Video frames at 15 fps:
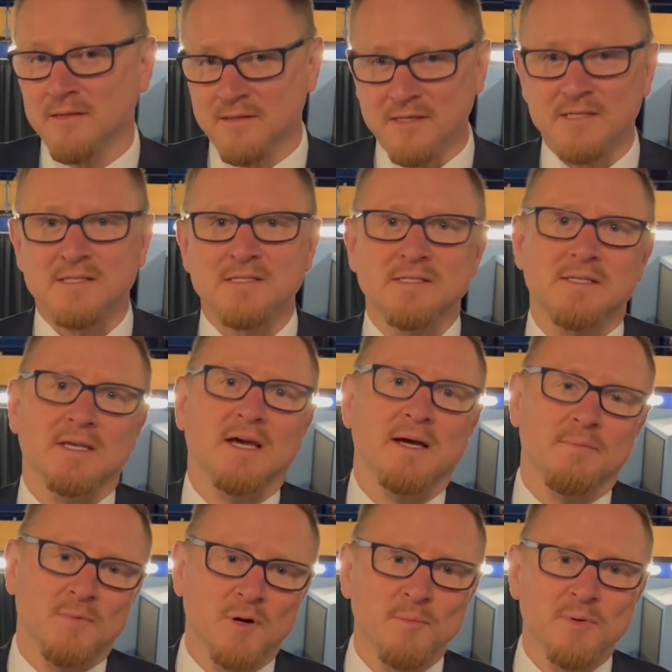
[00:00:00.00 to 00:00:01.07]
This
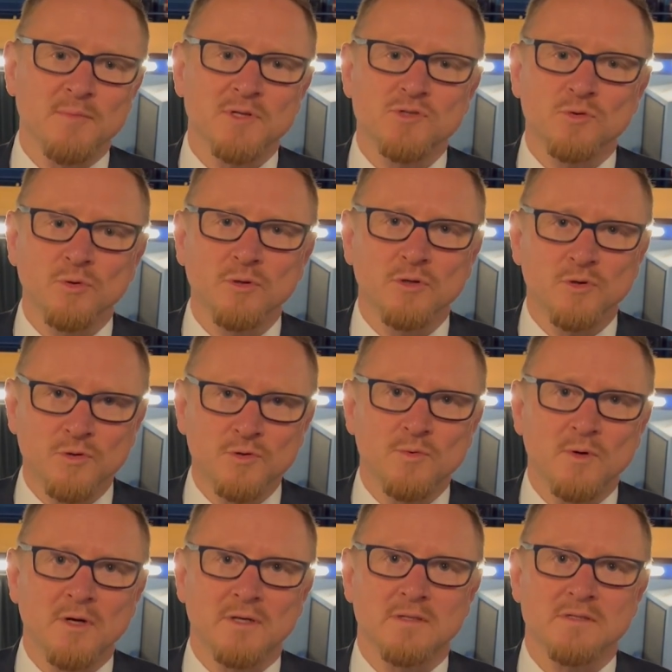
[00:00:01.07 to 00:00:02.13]
complements all the good
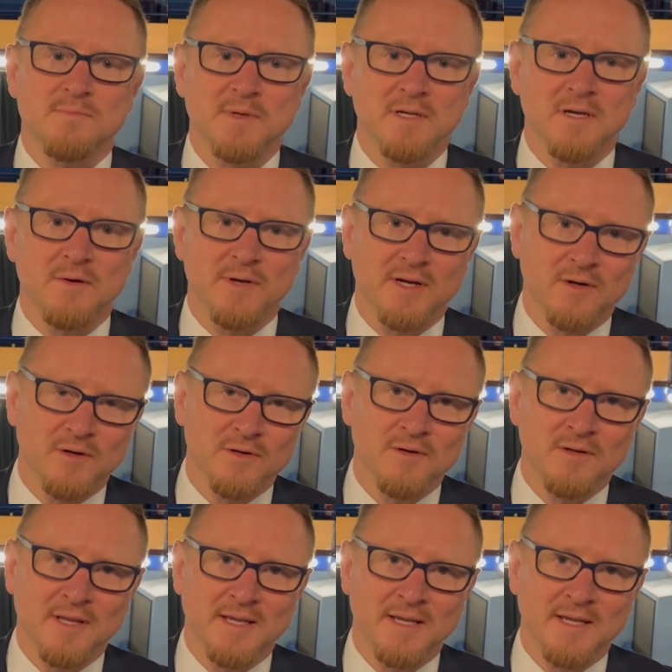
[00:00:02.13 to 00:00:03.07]
work that's been going on